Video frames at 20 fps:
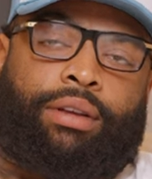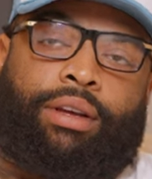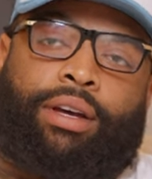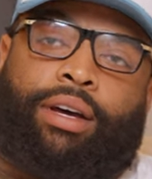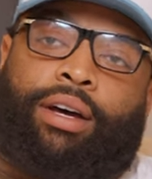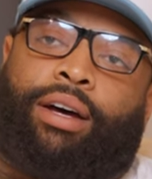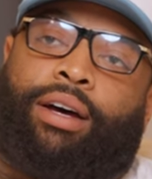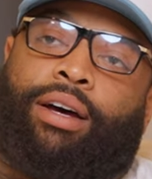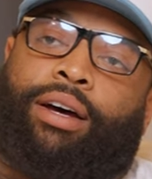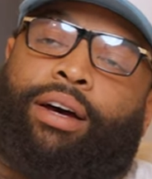
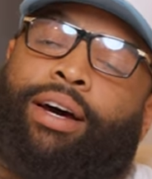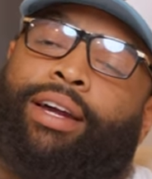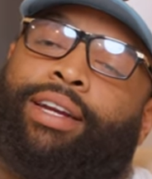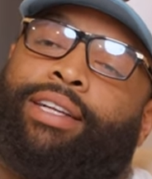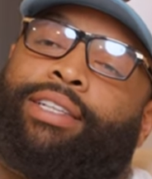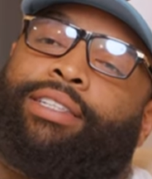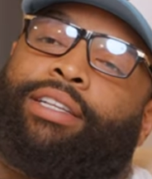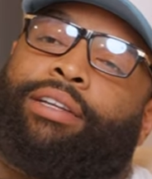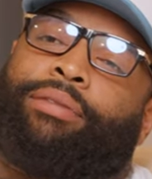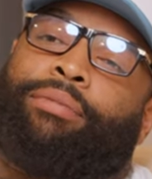
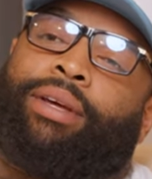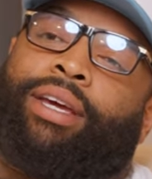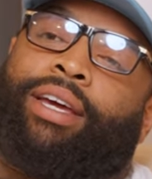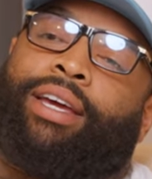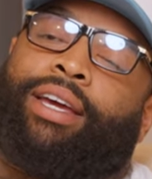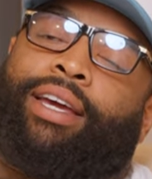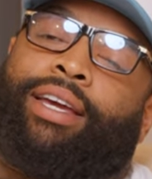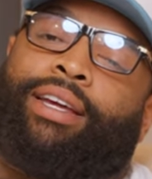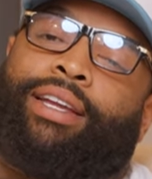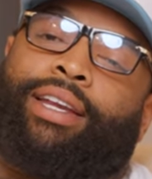Honestly,
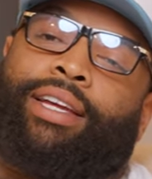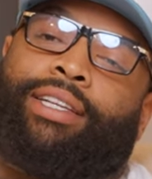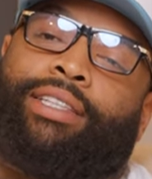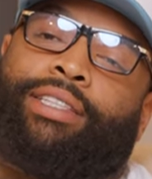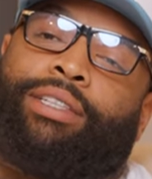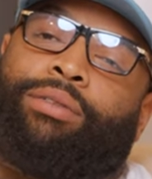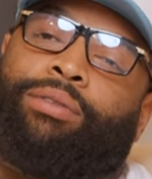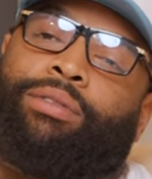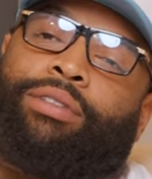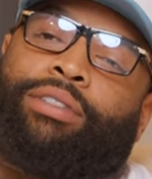man, that
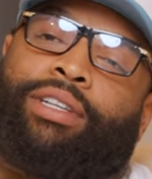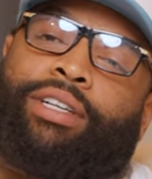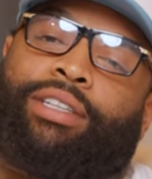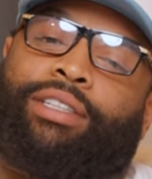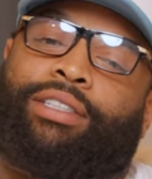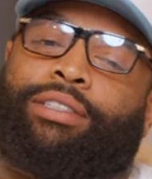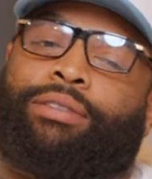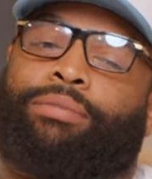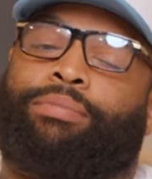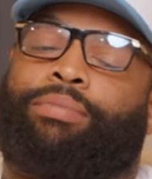shit was
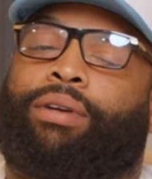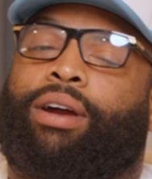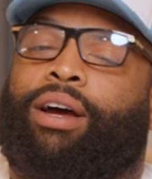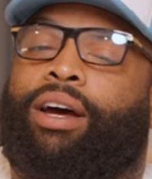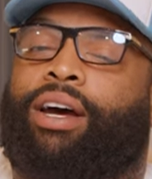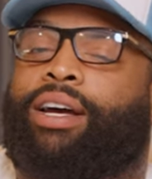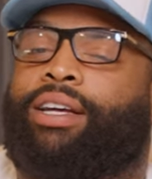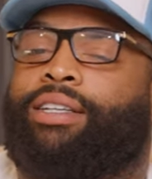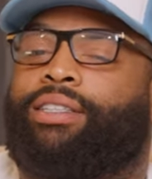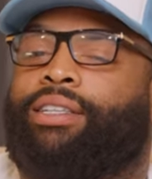such a
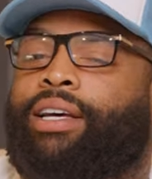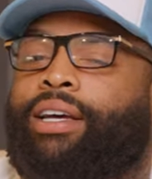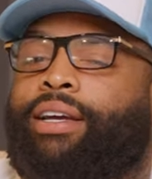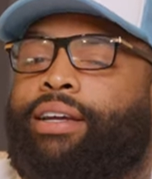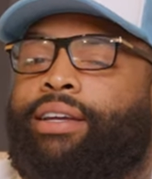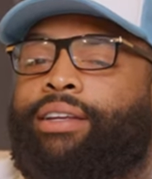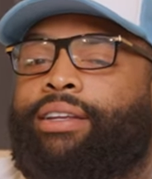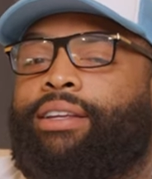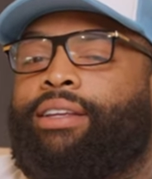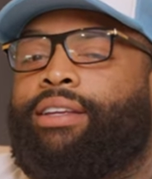surprise.
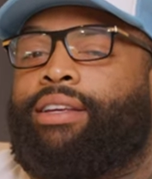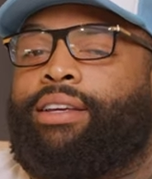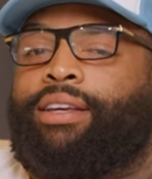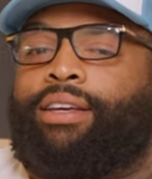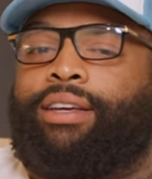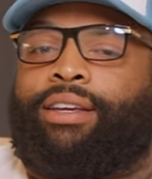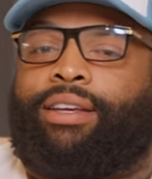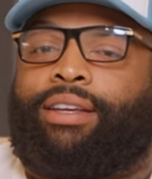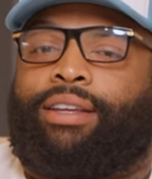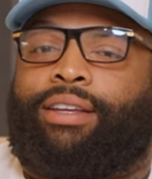Like,
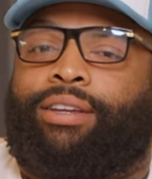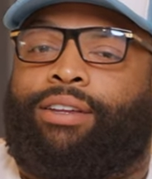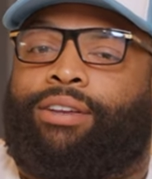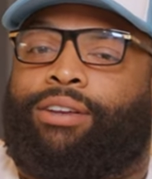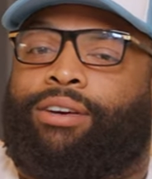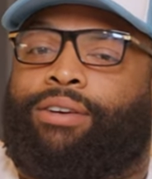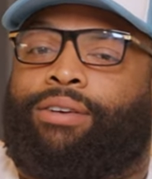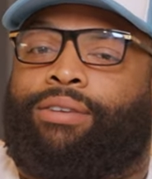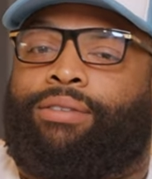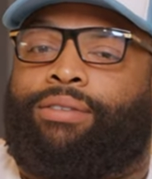you
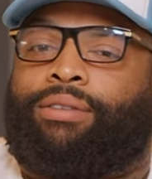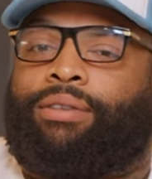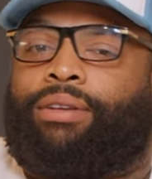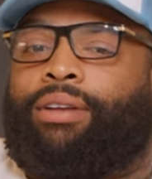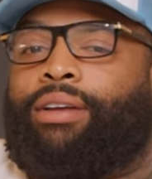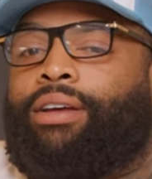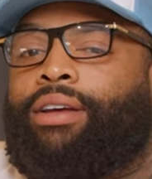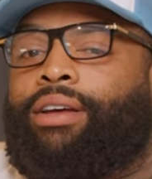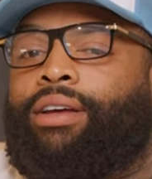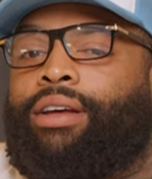know,
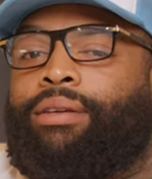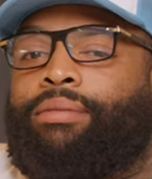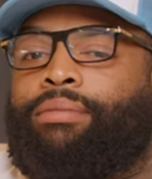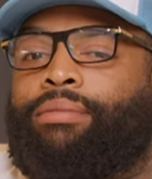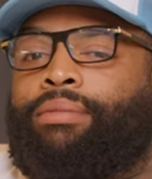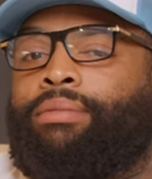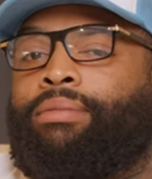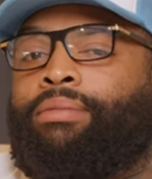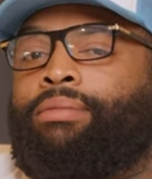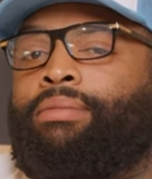
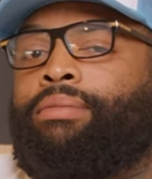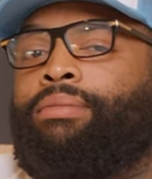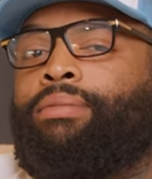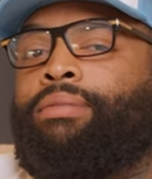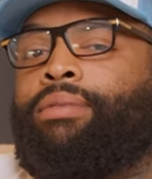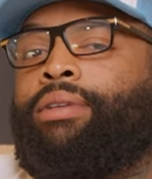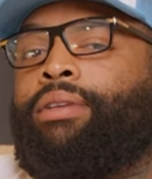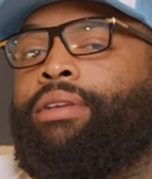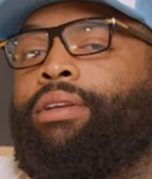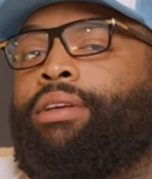I'm
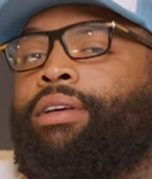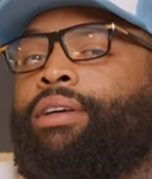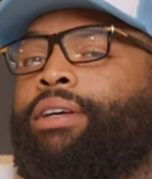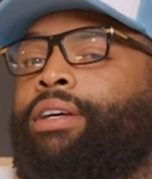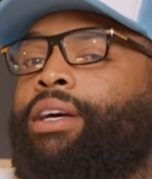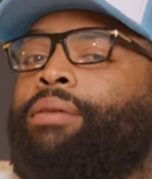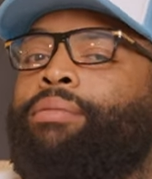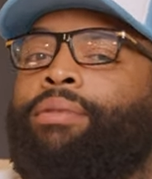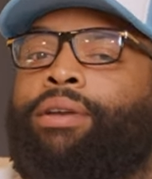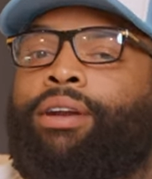
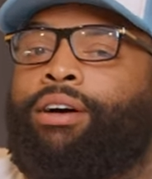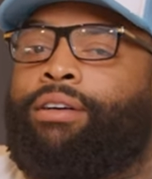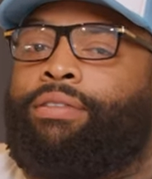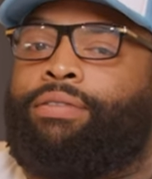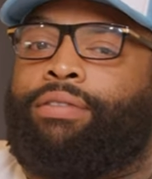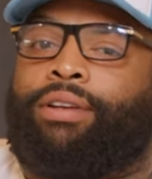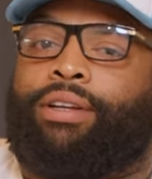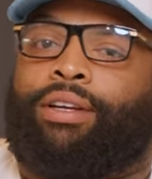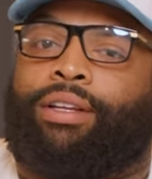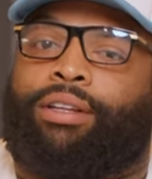coming
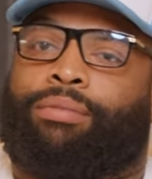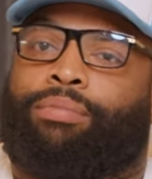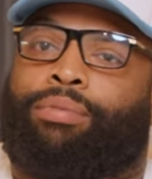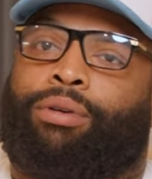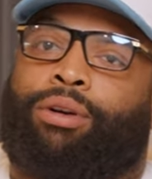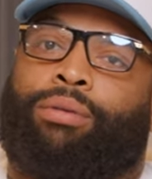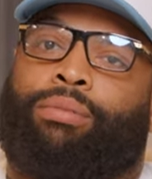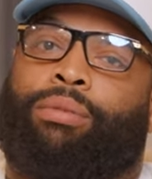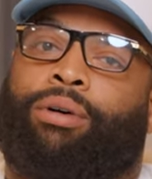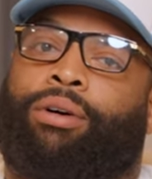off another
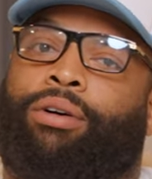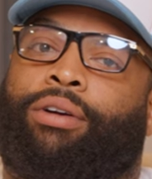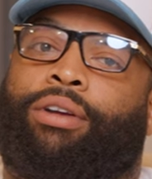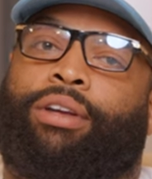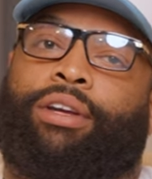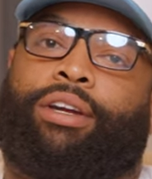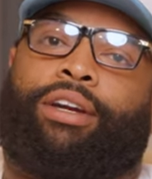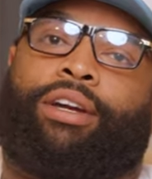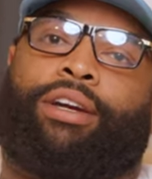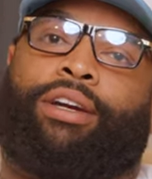Pro Bowl
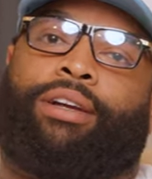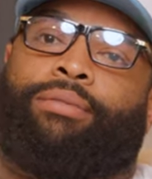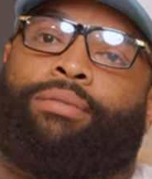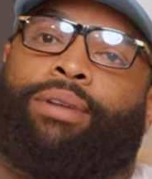year.